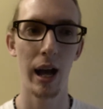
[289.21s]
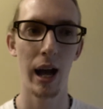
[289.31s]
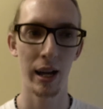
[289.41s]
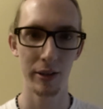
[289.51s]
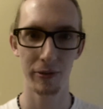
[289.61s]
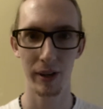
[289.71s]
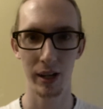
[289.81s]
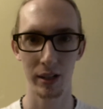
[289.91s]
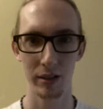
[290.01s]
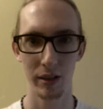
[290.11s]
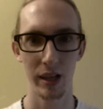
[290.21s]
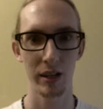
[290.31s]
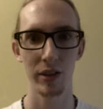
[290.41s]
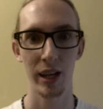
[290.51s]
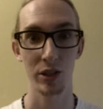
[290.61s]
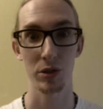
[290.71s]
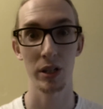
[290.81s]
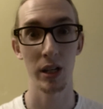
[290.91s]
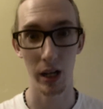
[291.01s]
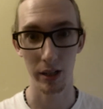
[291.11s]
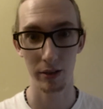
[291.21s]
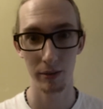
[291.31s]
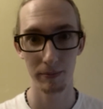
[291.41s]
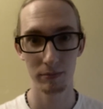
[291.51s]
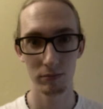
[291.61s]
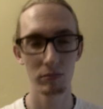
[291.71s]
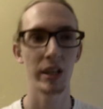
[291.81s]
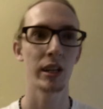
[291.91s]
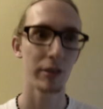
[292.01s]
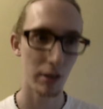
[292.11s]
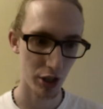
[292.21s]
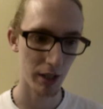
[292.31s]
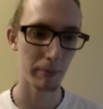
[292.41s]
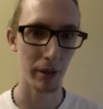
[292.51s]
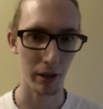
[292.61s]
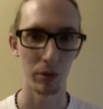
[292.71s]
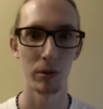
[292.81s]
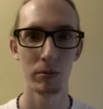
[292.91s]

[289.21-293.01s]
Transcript: I find that it's actually not. It is a cheap pedal.